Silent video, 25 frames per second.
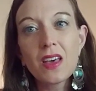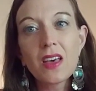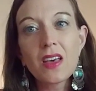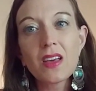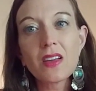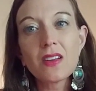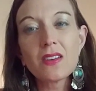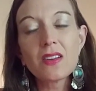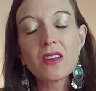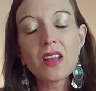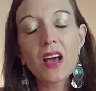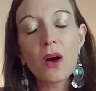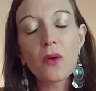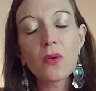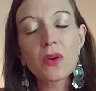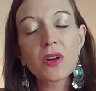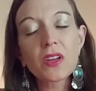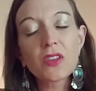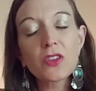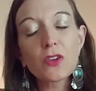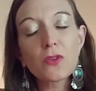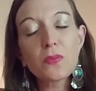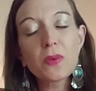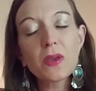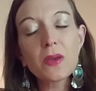Not what
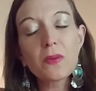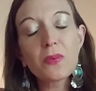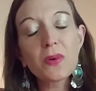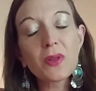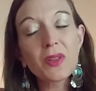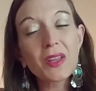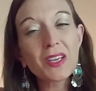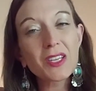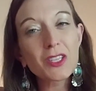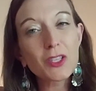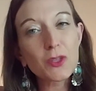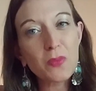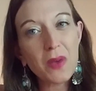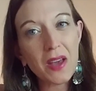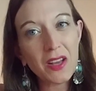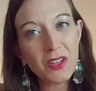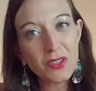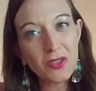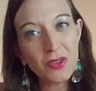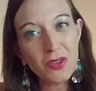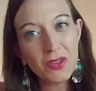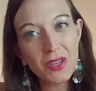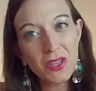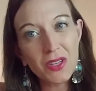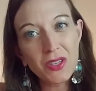other people expect
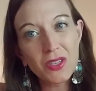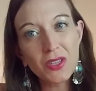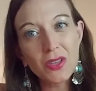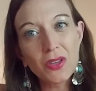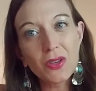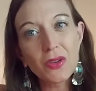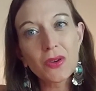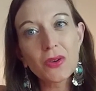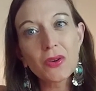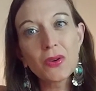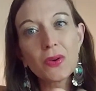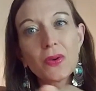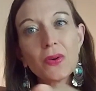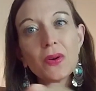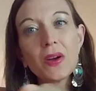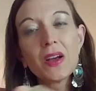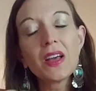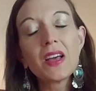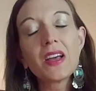you to do,